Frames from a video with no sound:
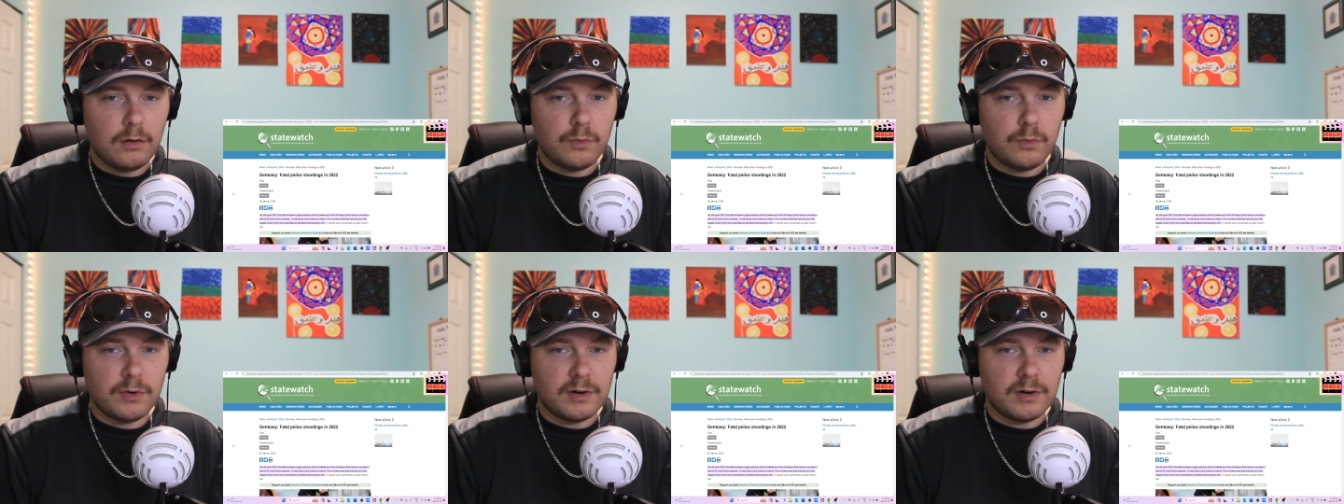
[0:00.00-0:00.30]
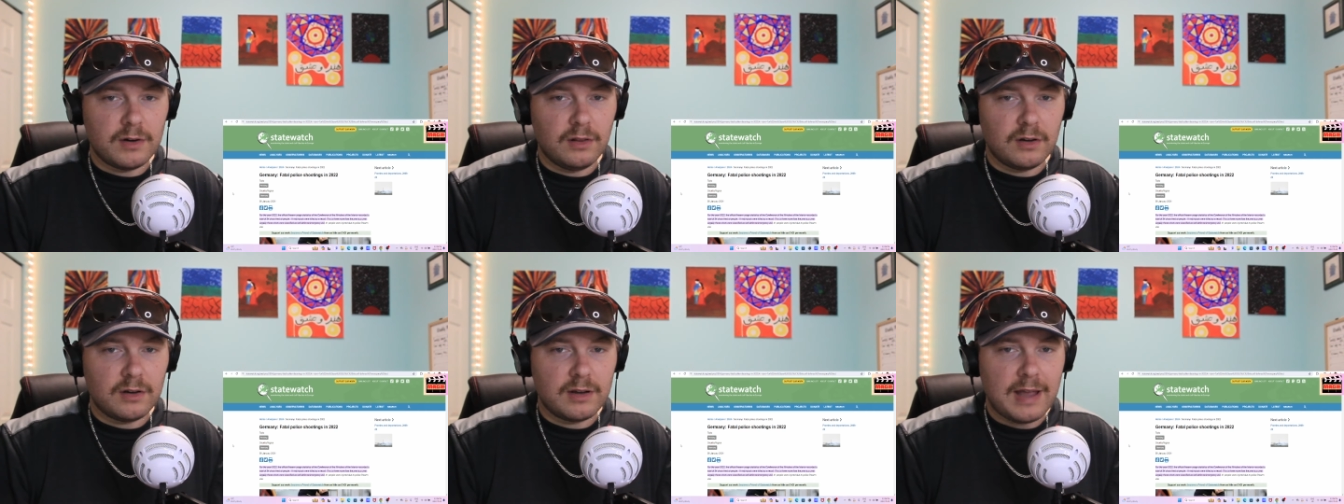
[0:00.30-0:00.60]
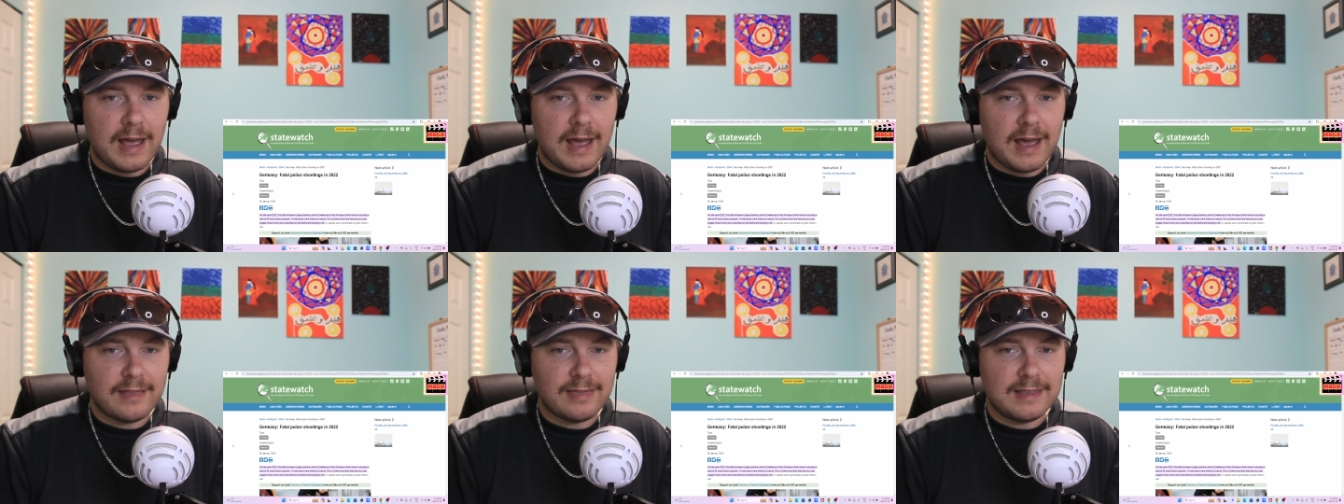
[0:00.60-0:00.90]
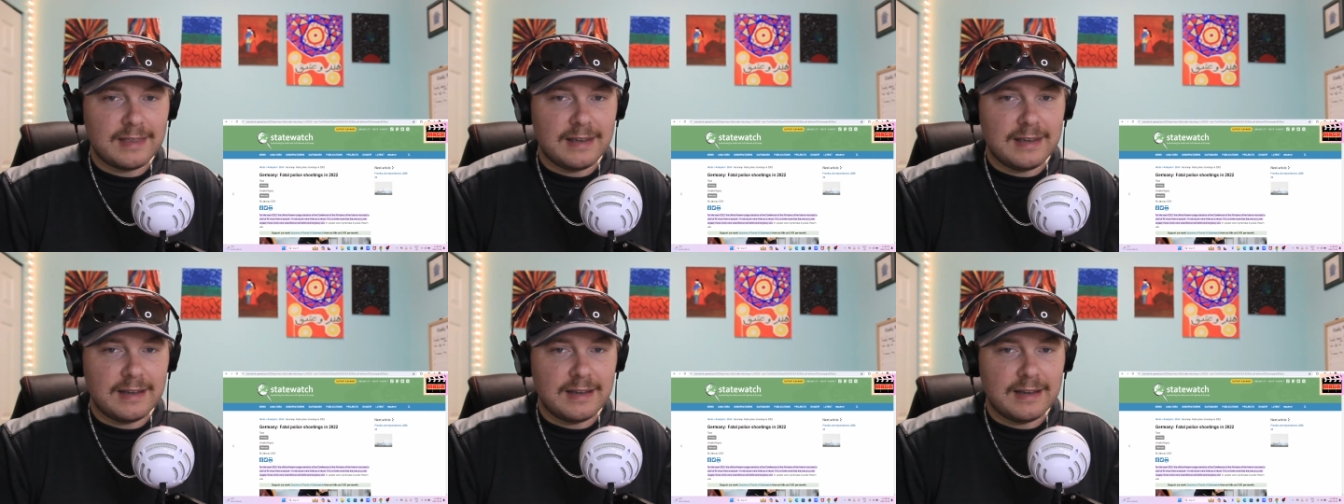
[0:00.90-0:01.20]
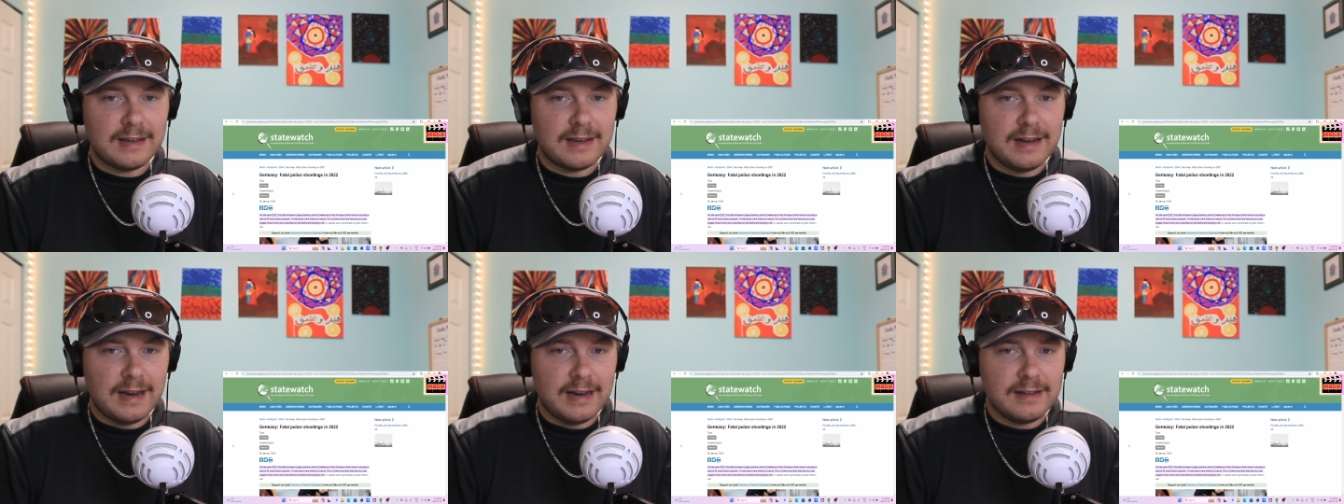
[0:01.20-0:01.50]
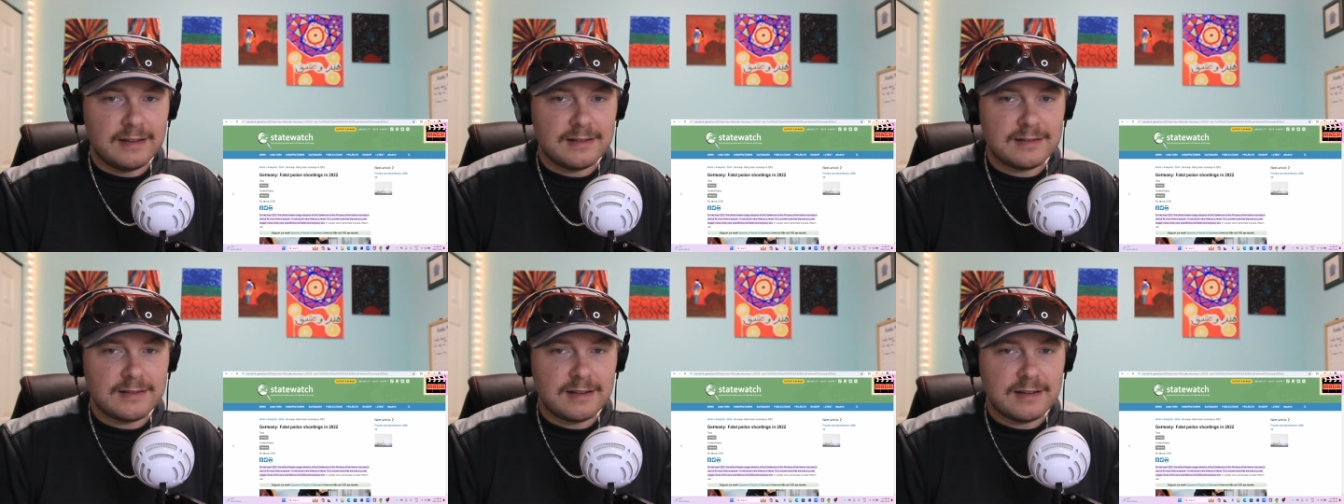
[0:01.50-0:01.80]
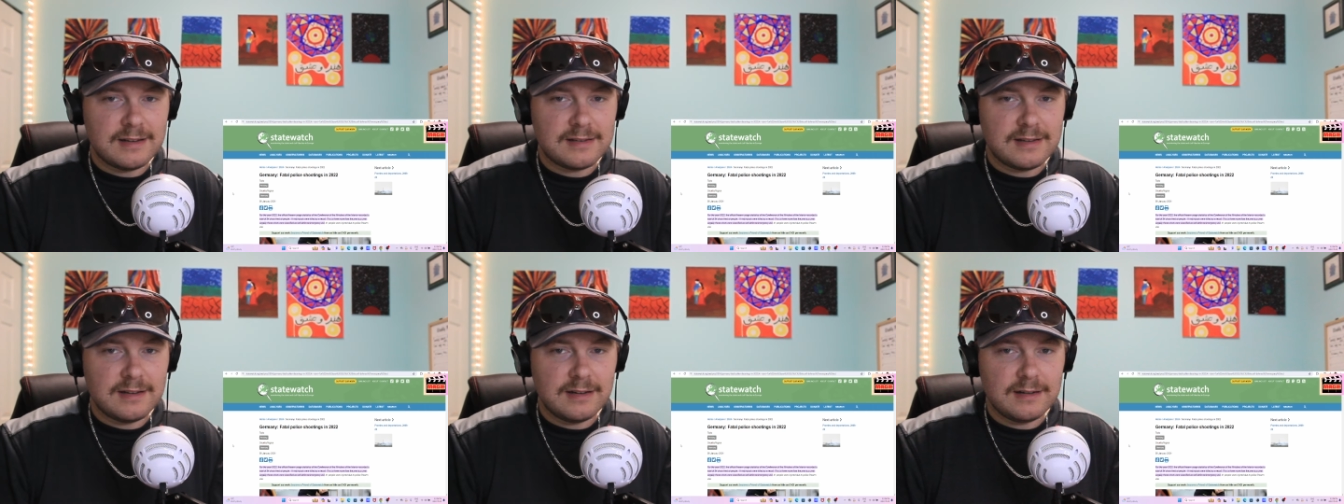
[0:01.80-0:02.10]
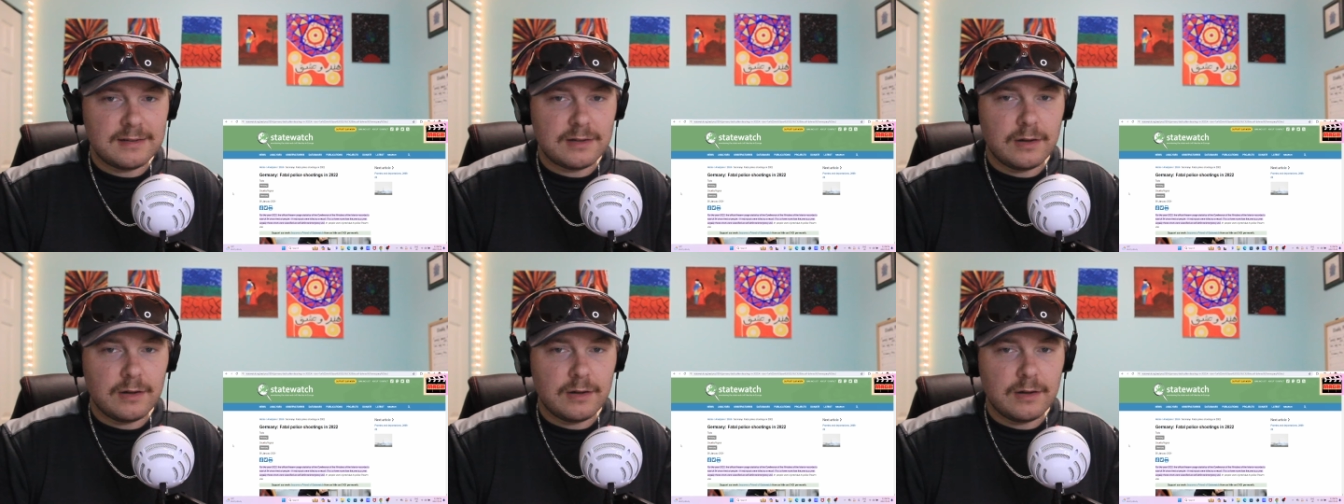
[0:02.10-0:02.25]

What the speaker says: We're going to look at the Canadian statistics